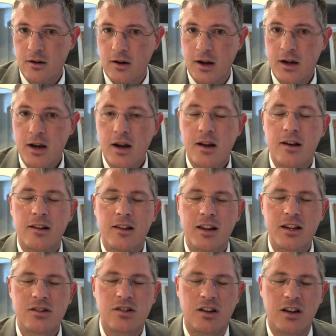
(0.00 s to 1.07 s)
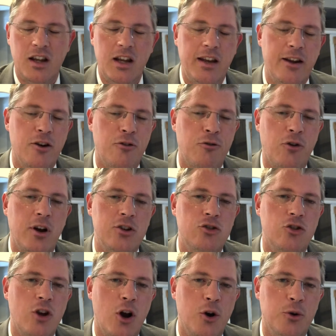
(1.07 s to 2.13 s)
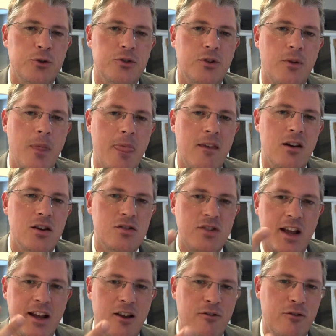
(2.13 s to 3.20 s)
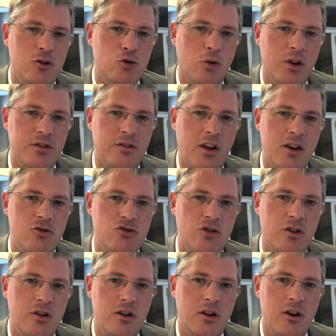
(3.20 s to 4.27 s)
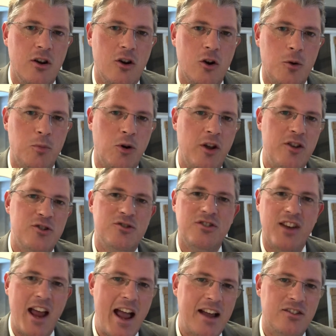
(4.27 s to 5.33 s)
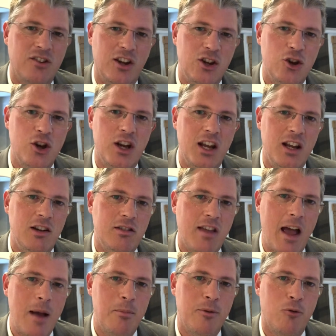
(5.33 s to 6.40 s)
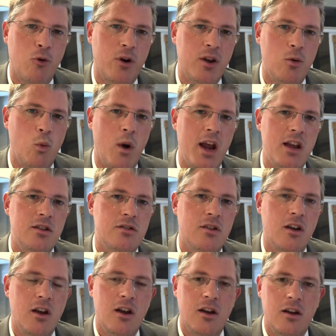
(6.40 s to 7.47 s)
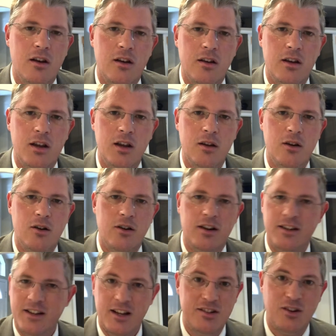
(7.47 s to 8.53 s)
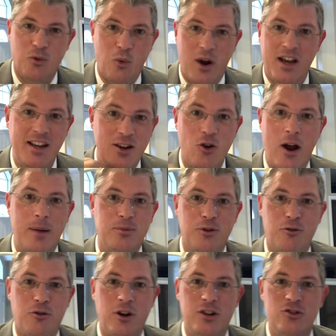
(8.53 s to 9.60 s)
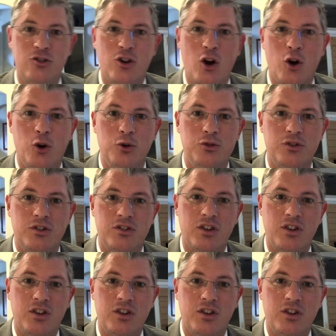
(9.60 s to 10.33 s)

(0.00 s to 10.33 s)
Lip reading: Right? Lisa eating her French toast in a second visualization. Her brother snags it. You gonna eat that before he waits? He doesn't wait, he grabs the French toast.